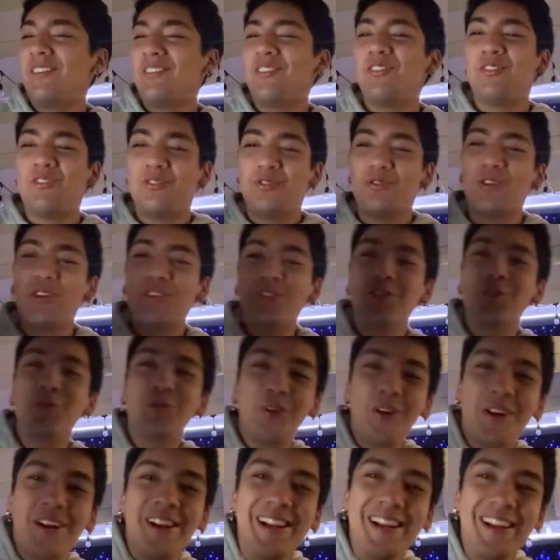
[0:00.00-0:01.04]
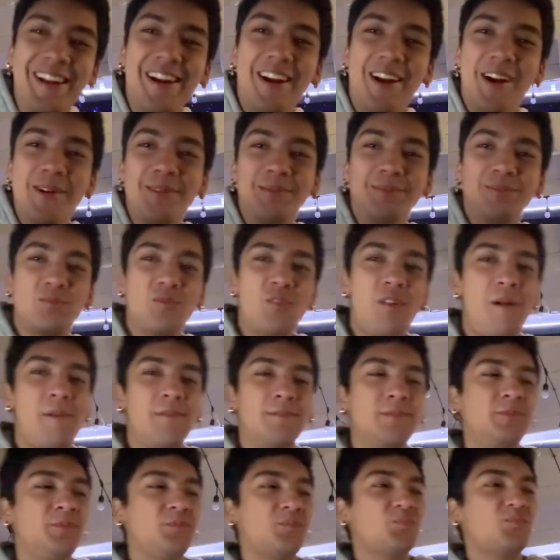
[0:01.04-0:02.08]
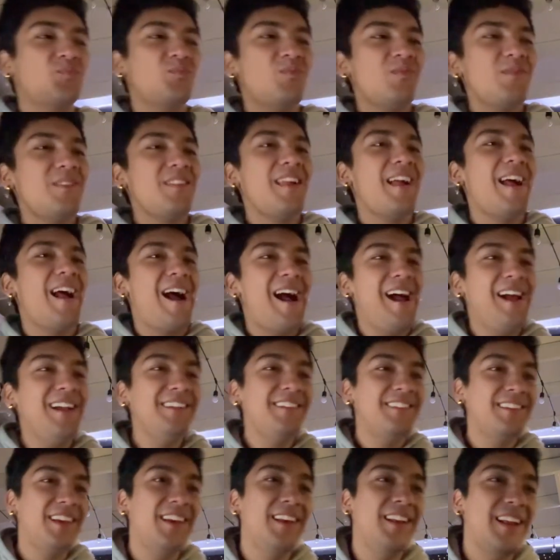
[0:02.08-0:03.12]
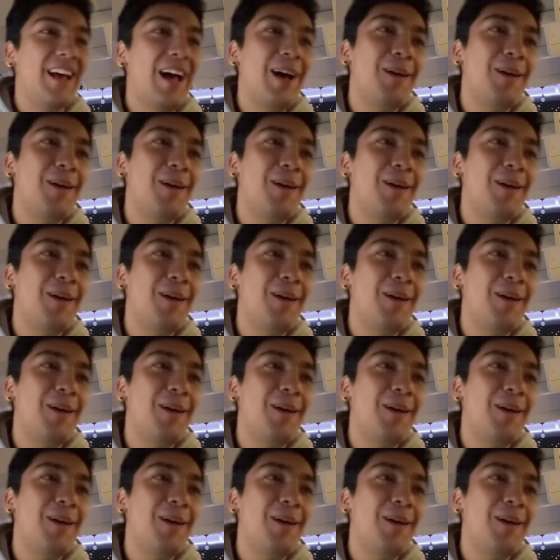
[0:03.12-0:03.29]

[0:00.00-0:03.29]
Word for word: Instructions were clear. I said